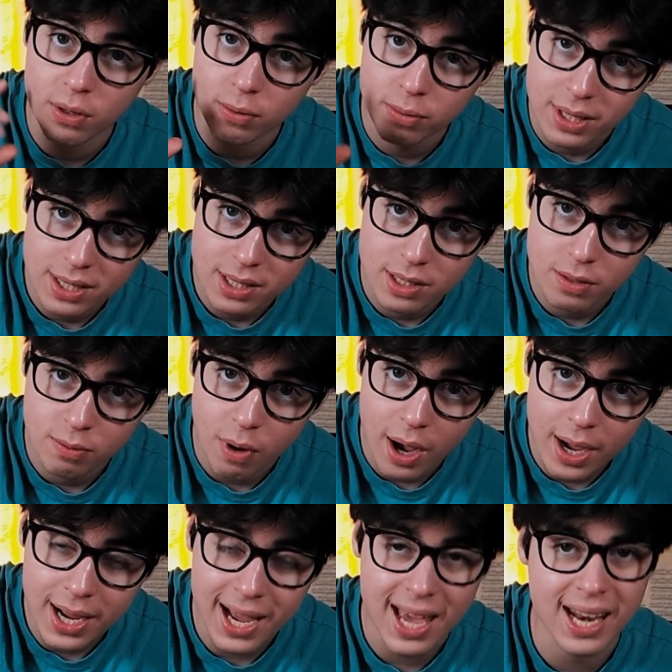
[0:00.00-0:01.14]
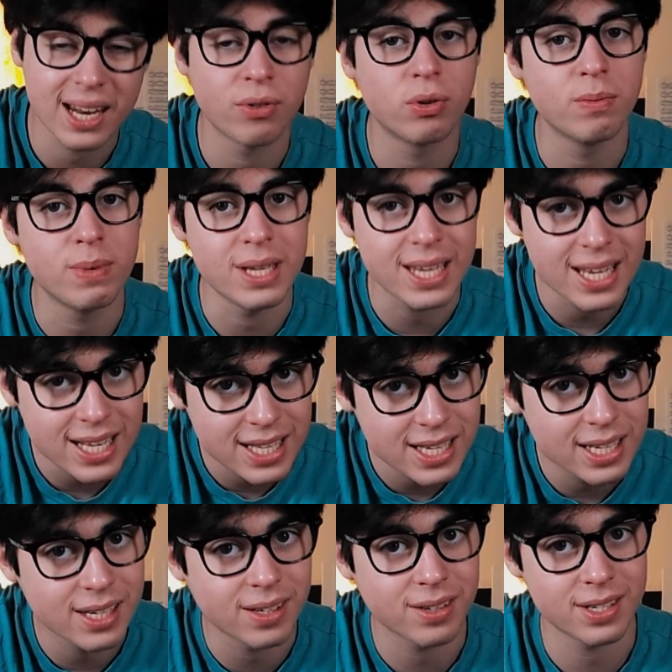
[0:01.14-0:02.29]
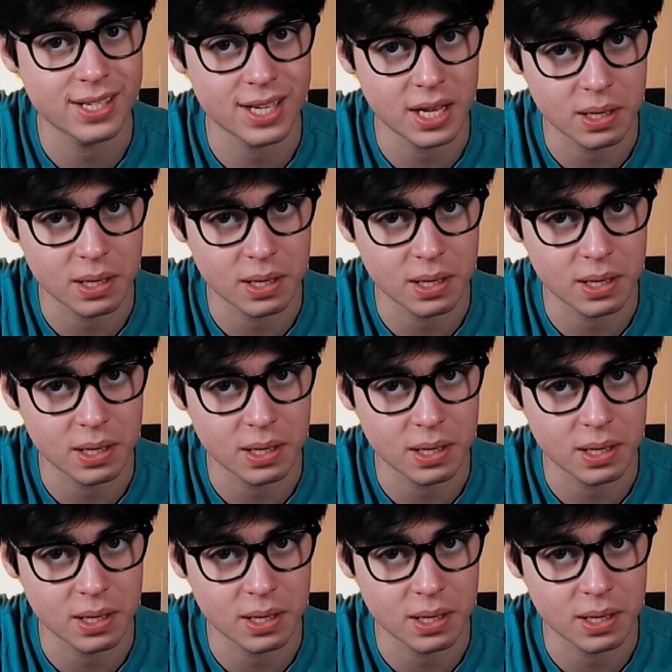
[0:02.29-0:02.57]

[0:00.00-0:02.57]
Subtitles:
reasons why, and it will be easy to understand.